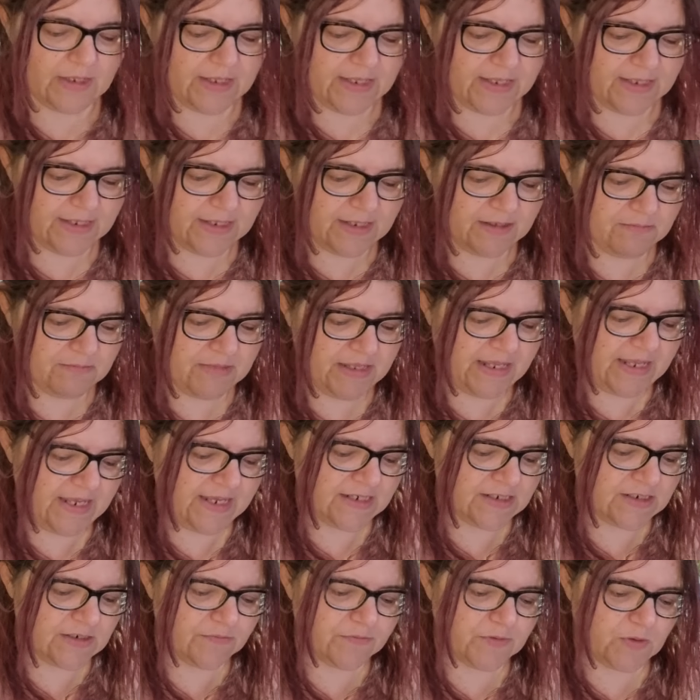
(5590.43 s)

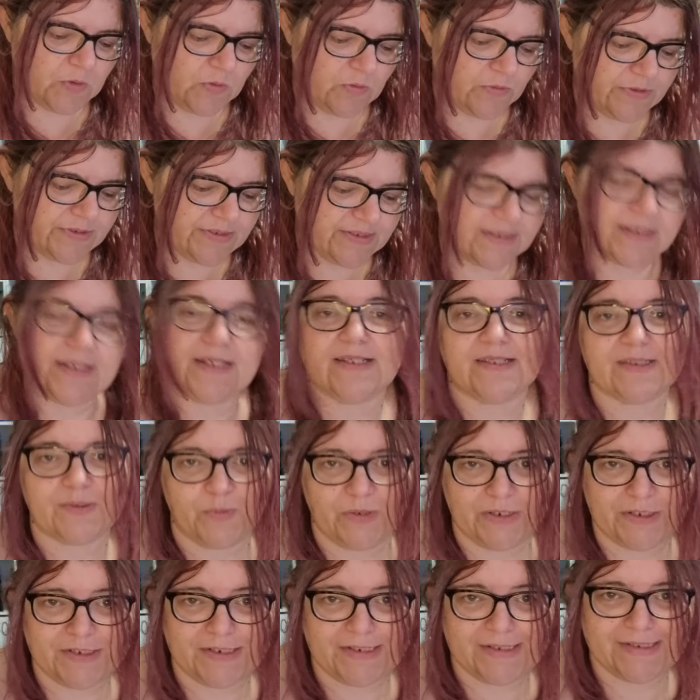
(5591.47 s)
And of course it's
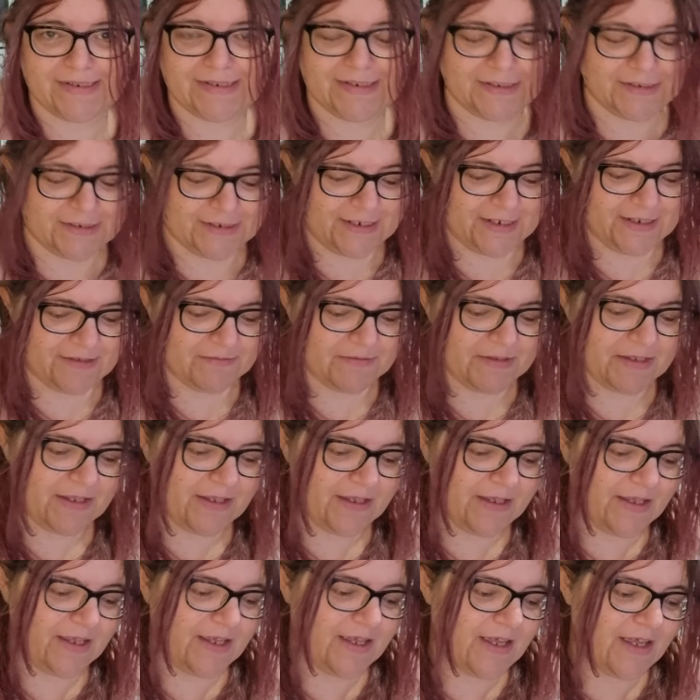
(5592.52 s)
Witchy Stitcher.
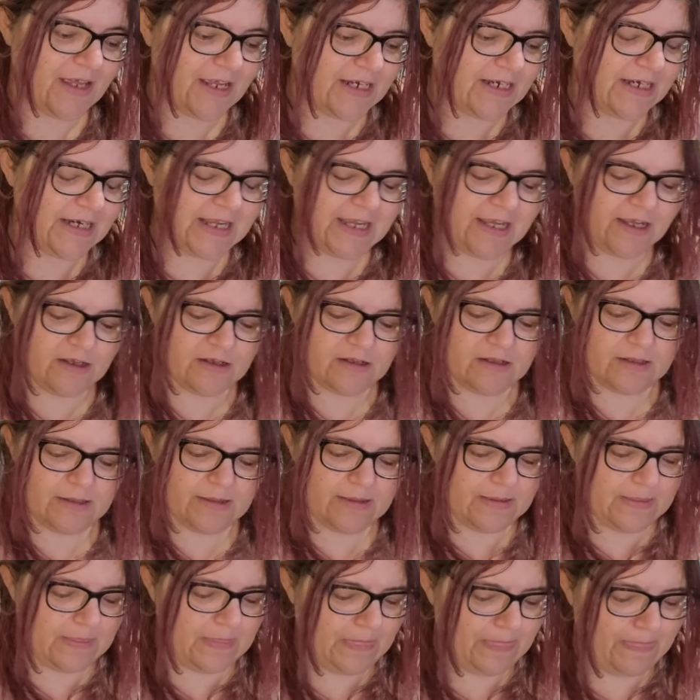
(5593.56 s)
Now,
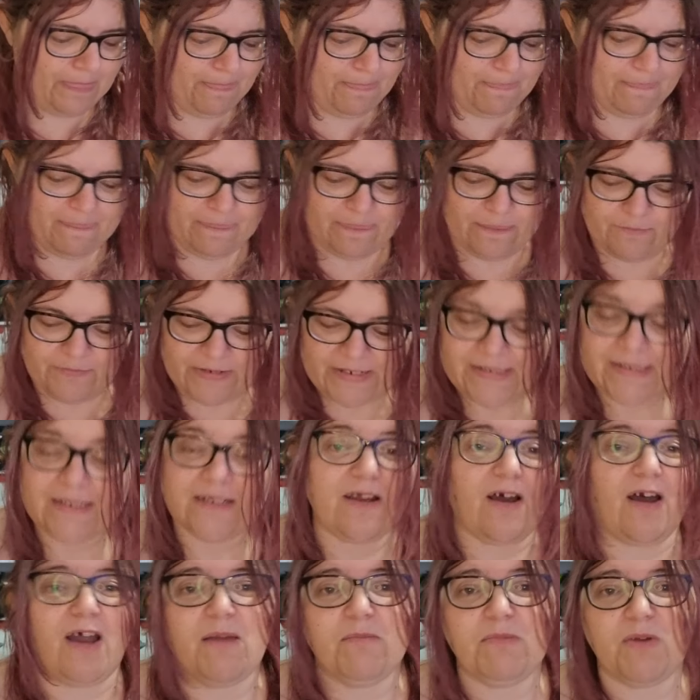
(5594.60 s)
the
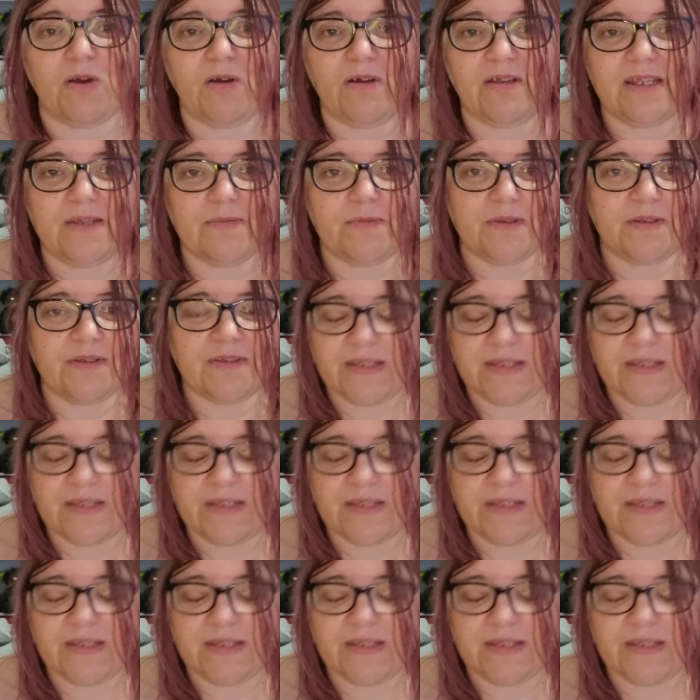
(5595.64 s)
reason I'm not even